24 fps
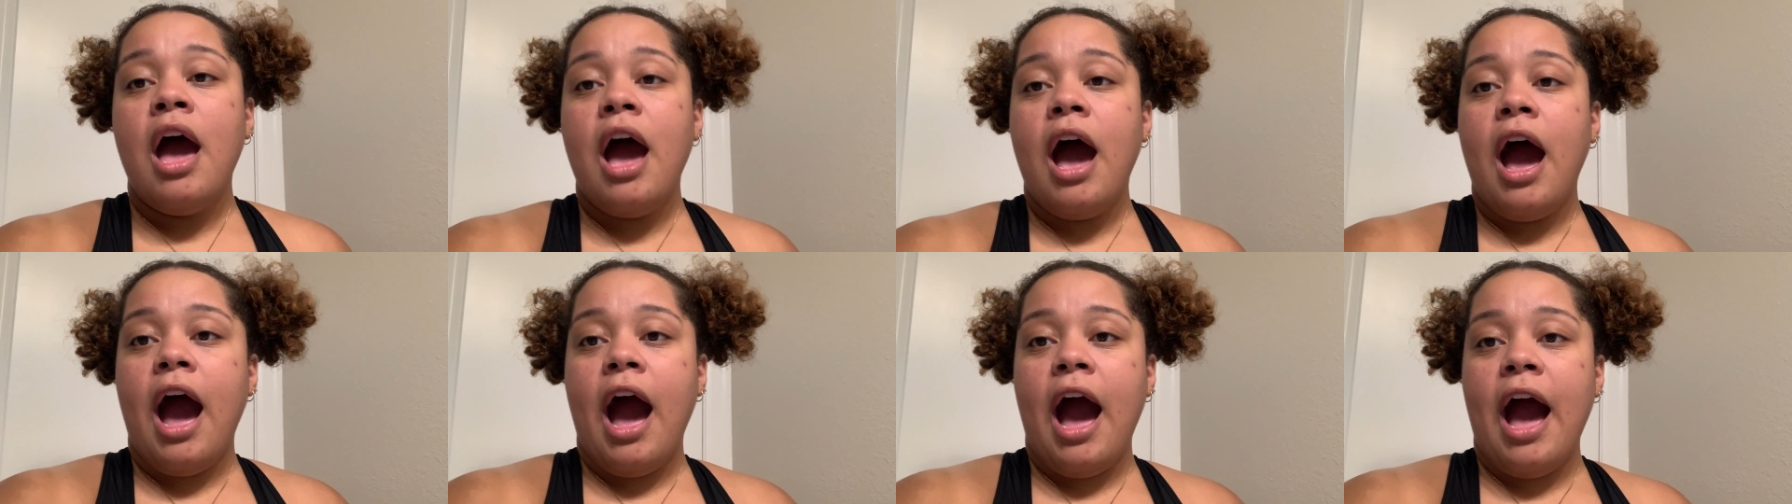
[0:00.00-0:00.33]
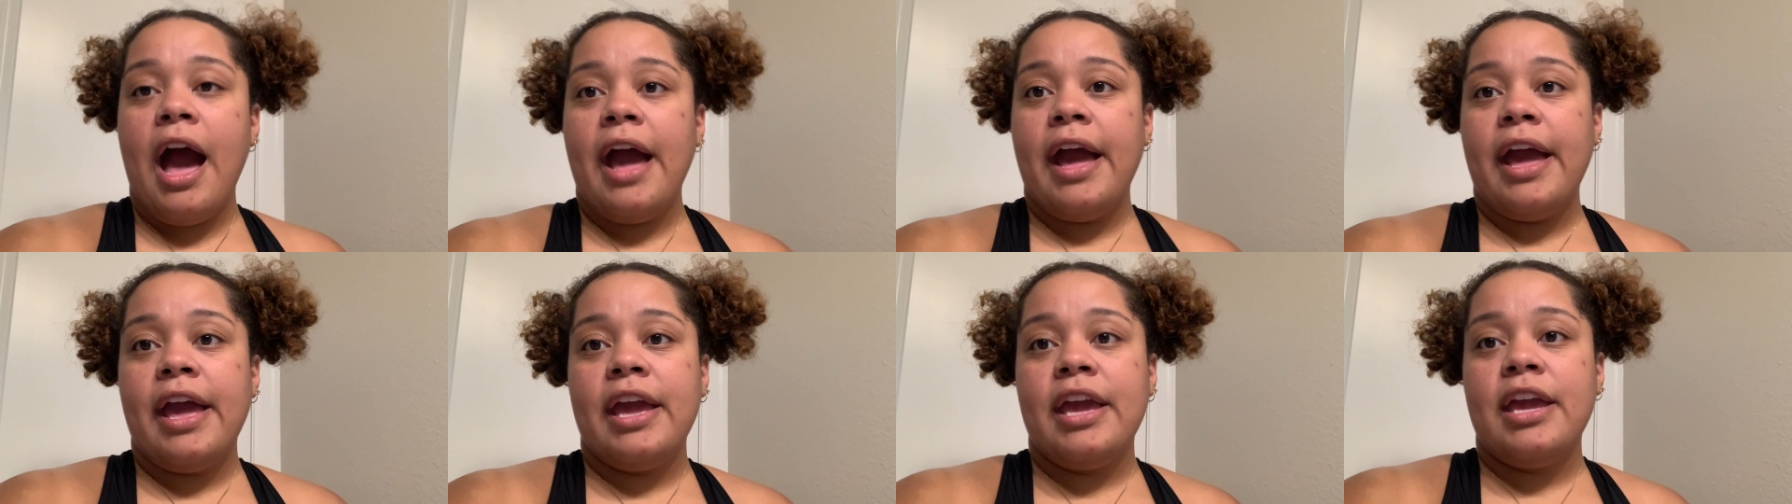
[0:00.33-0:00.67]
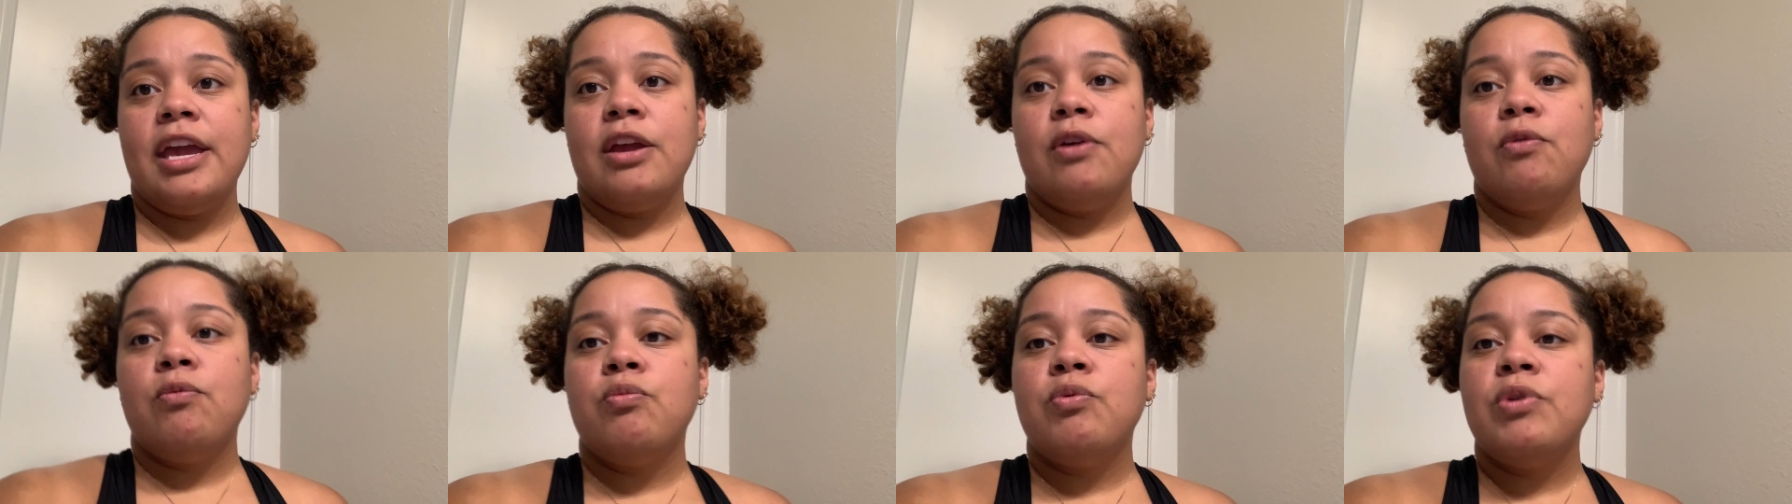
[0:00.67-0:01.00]

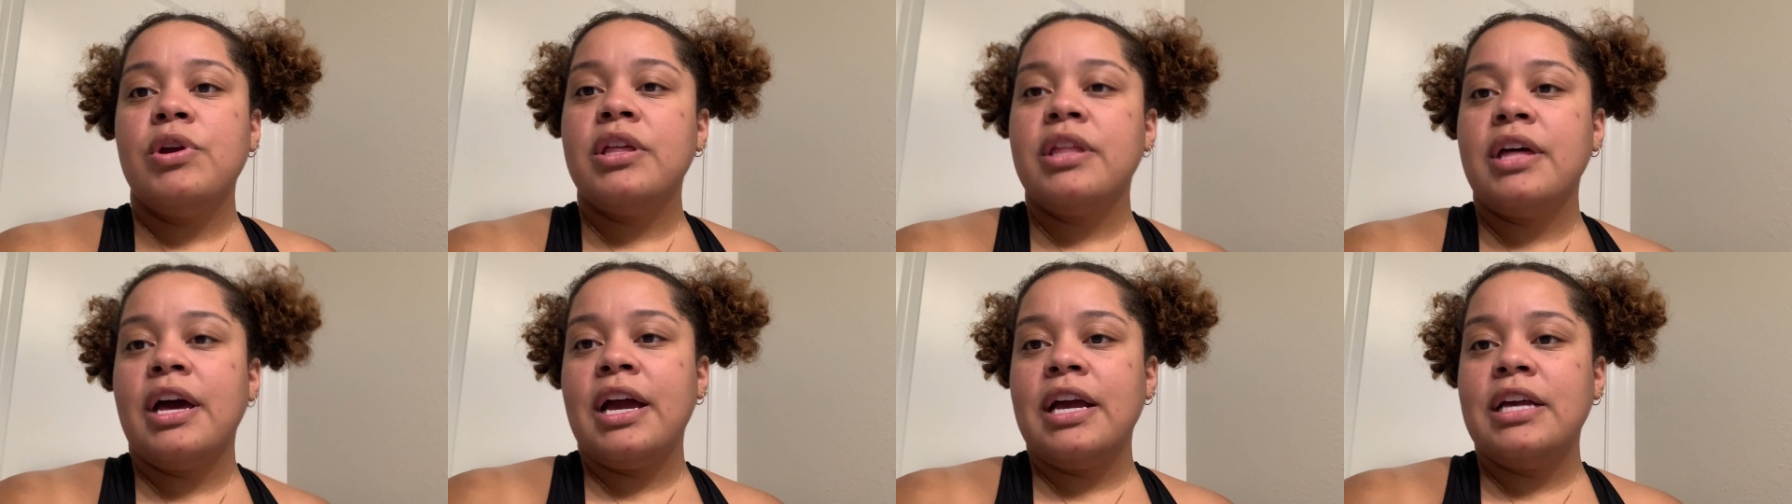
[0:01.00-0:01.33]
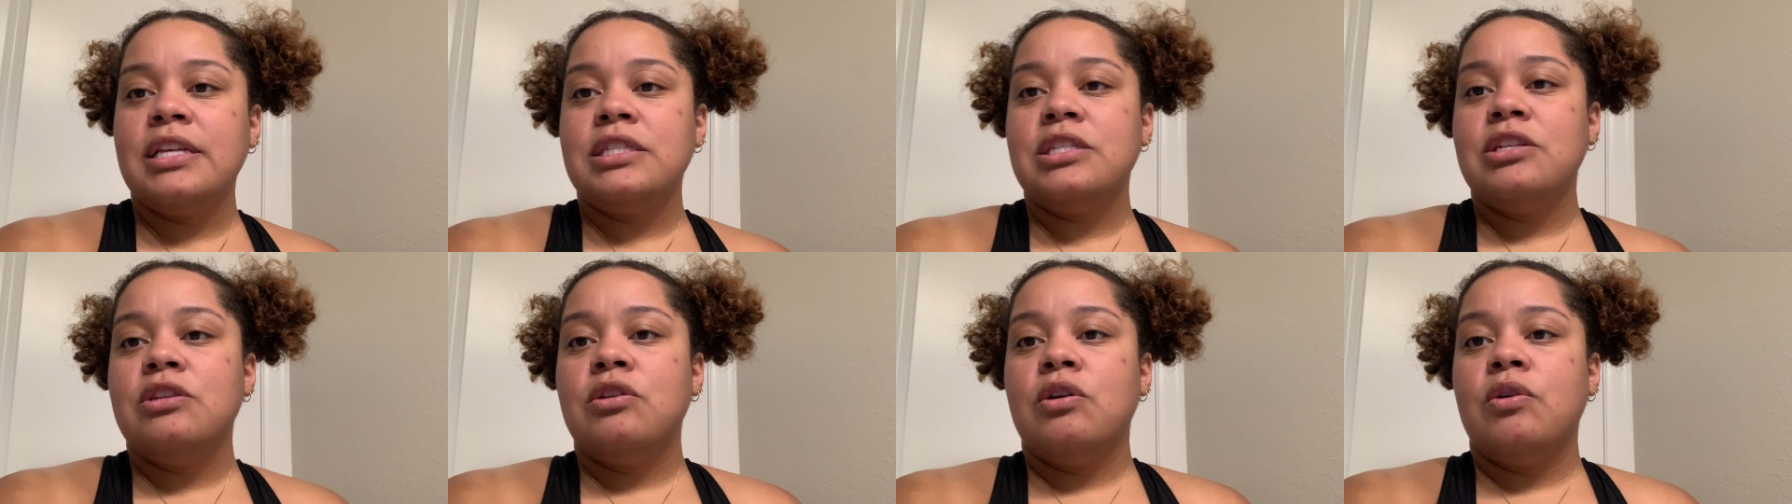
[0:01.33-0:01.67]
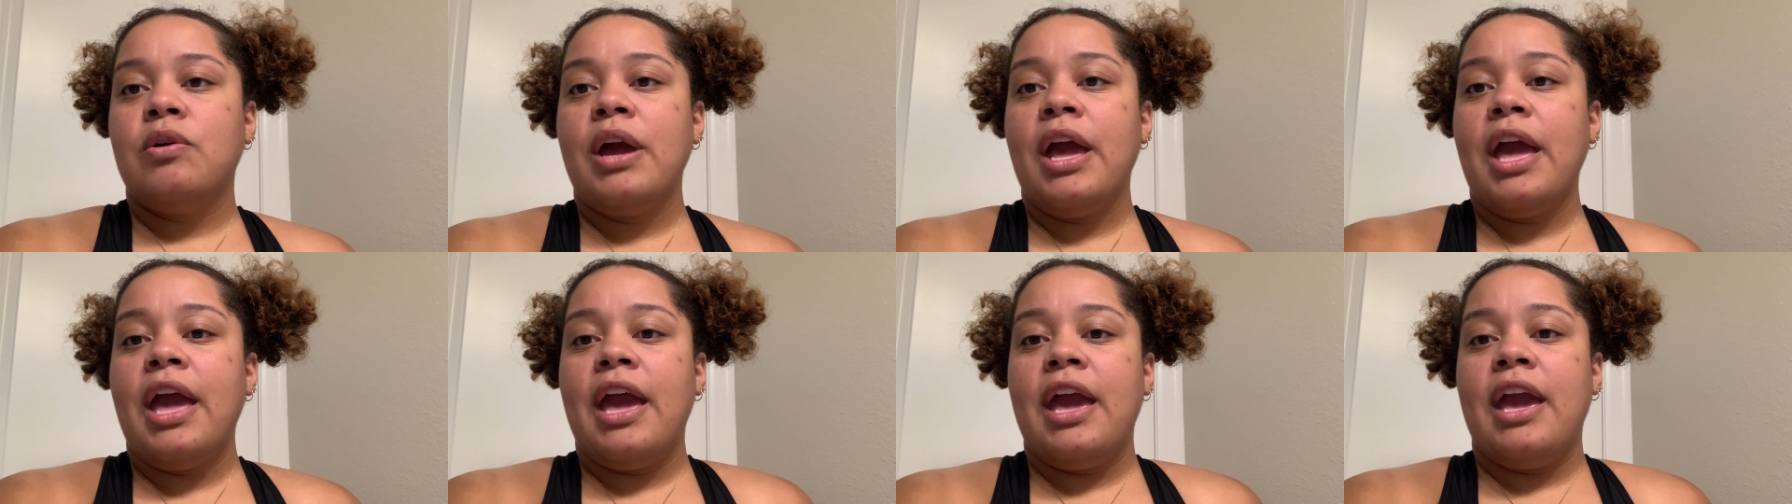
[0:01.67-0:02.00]
I realized,
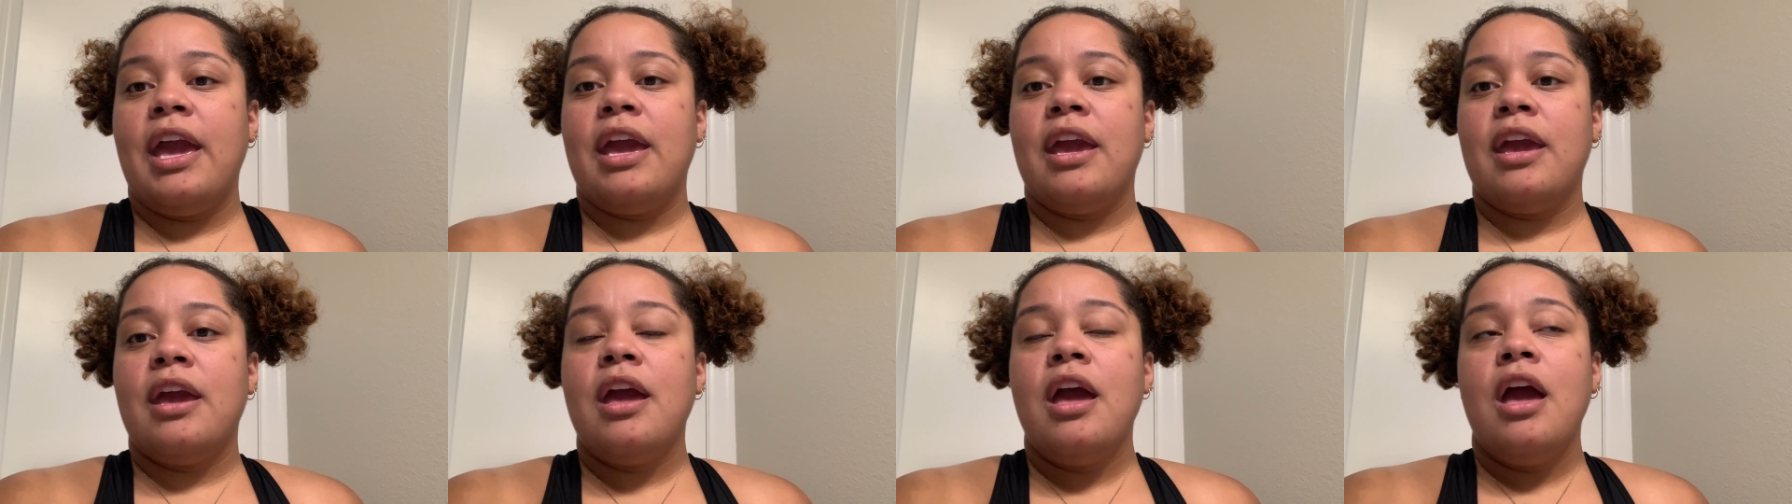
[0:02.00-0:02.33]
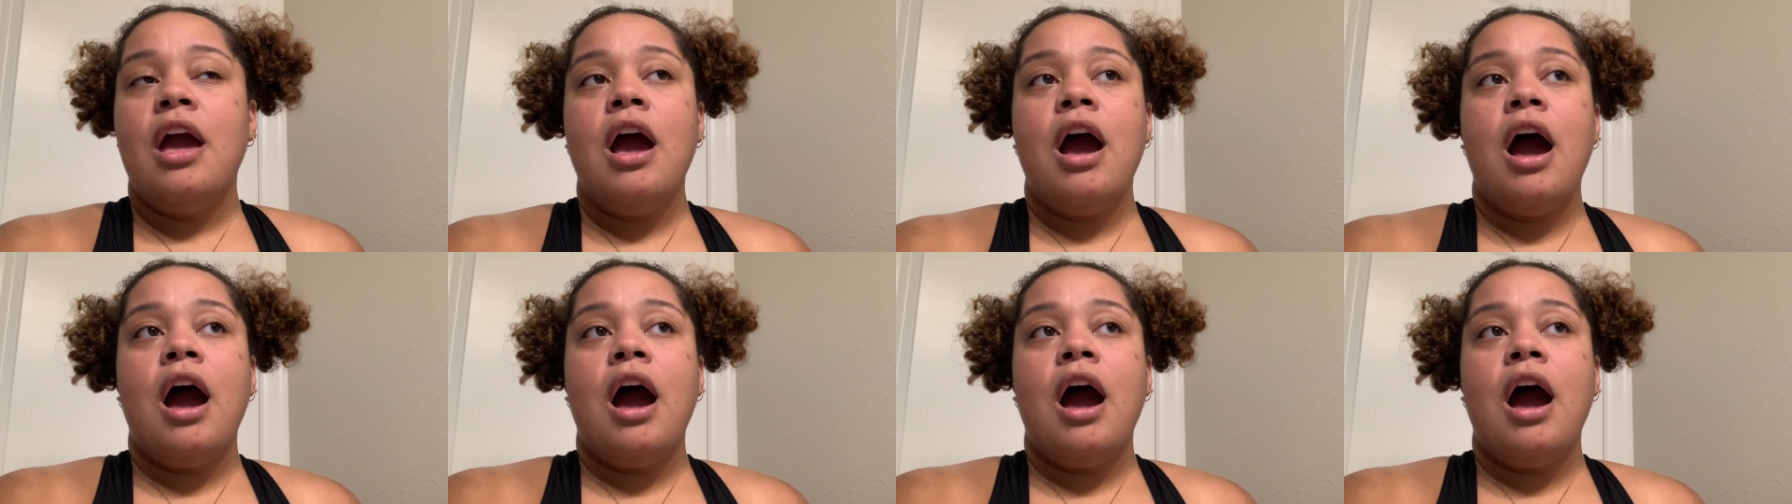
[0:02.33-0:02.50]
hey,